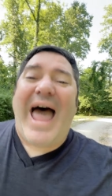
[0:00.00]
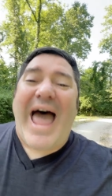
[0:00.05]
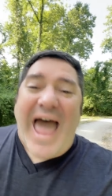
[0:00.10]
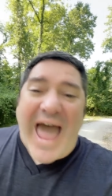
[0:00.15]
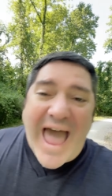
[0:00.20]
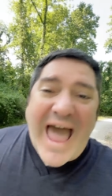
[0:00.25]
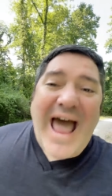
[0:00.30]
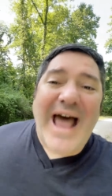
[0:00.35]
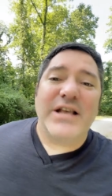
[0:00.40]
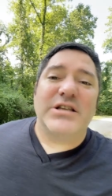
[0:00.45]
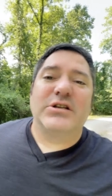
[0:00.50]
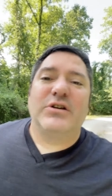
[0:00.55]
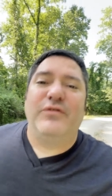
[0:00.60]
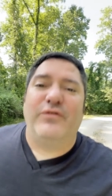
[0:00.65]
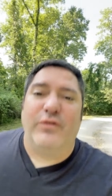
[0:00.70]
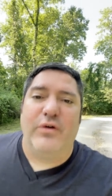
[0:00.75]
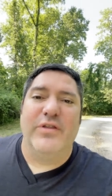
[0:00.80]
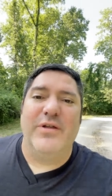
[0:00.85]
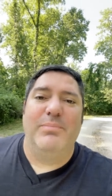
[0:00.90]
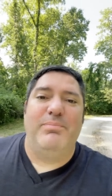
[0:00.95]
Ask
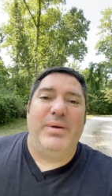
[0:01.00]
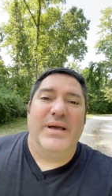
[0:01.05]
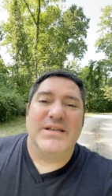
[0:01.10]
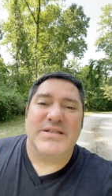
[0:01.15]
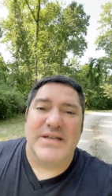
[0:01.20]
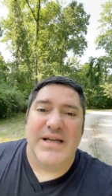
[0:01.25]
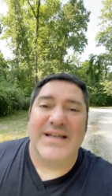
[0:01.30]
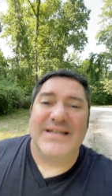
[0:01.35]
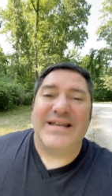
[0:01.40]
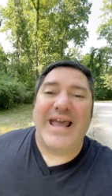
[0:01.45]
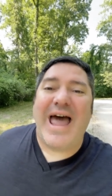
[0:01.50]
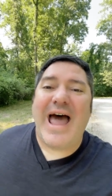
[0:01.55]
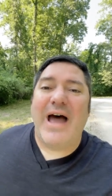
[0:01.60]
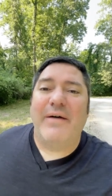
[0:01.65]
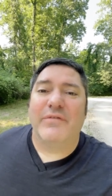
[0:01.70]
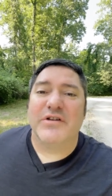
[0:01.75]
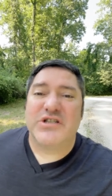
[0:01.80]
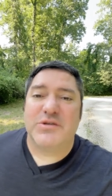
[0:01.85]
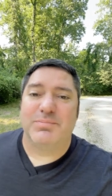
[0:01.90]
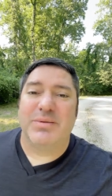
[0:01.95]
for the business,
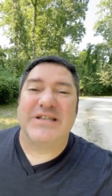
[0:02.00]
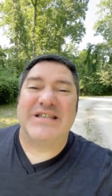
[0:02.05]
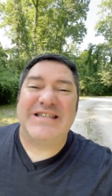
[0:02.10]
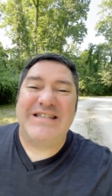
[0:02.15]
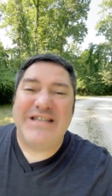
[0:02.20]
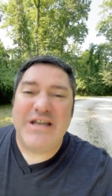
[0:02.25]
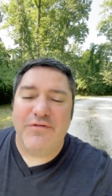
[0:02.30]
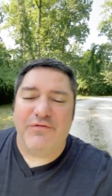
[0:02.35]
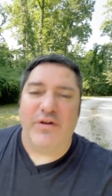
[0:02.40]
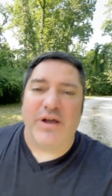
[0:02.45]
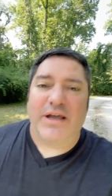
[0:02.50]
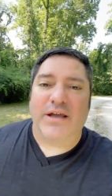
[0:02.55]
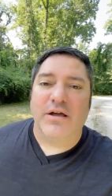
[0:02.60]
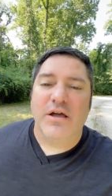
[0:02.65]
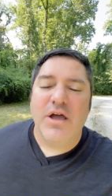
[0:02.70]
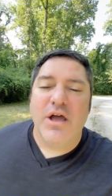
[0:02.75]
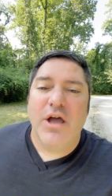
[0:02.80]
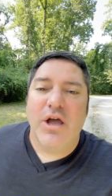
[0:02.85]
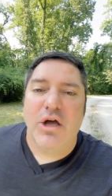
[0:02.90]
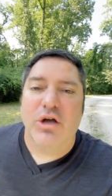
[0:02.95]
have a specific
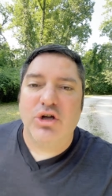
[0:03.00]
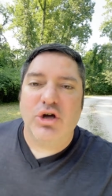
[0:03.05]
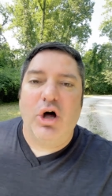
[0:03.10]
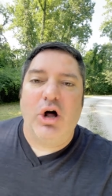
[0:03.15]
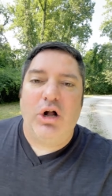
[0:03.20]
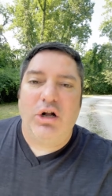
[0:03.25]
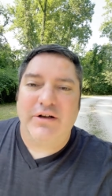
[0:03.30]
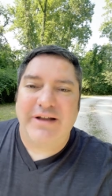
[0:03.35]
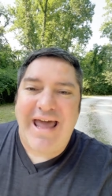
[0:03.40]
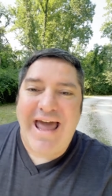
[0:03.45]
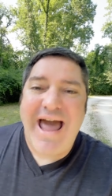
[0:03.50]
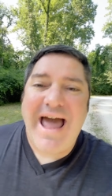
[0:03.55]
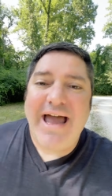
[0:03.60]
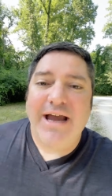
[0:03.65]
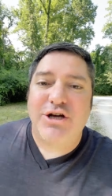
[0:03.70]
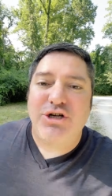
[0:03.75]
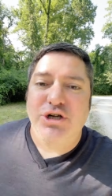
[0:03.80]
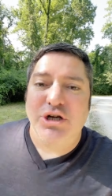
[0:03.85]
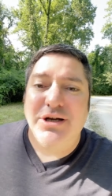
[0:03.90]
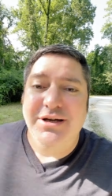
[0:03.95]
call to
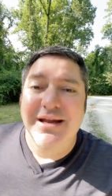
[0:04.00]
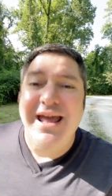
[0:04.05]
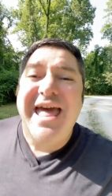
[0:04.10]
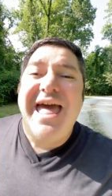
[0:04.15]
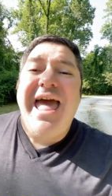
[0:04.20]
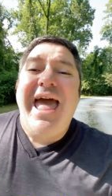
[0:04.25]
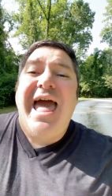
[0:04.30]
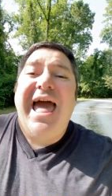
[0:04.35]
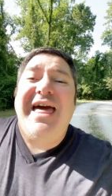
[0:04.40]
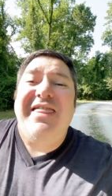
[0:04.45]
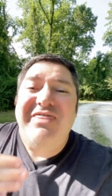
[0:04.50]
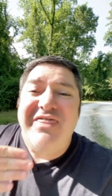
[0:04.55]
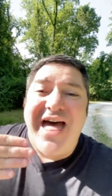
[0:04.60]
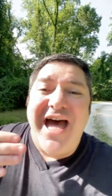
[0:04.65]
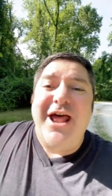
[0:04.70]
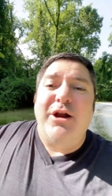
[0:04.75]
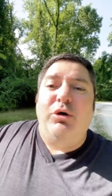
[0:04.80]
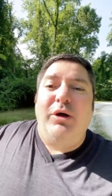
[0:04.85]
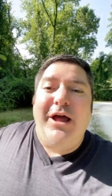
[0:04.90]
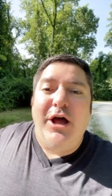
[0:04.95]
action, and
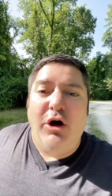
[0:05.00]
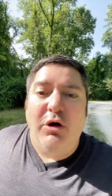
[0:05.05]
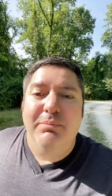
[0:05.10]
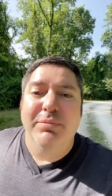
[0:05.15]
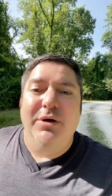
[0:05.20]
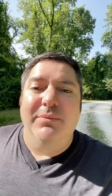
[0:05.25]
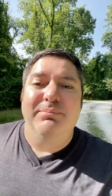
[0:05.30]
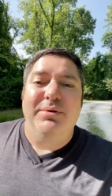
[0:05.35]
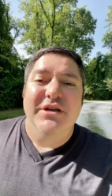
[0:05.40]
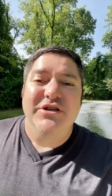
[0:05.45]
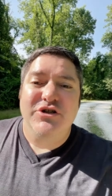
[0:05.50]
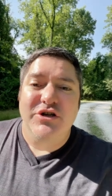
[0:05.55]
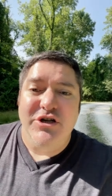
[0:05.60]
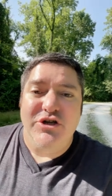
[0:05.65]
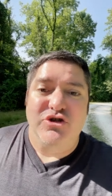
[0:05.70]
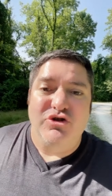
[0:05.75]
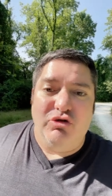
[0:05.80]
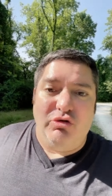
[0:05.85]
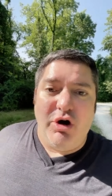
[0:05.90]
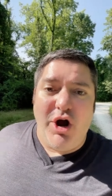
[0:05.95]
that'll help your
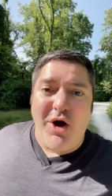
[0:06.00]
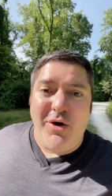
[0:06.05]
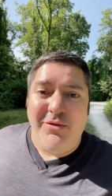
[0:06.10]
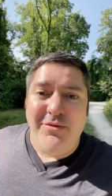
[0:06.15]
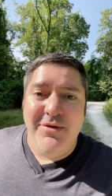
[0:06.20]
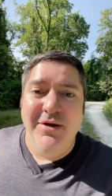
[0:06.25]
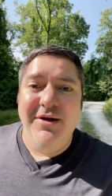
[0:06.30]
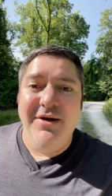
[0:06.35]
business grow.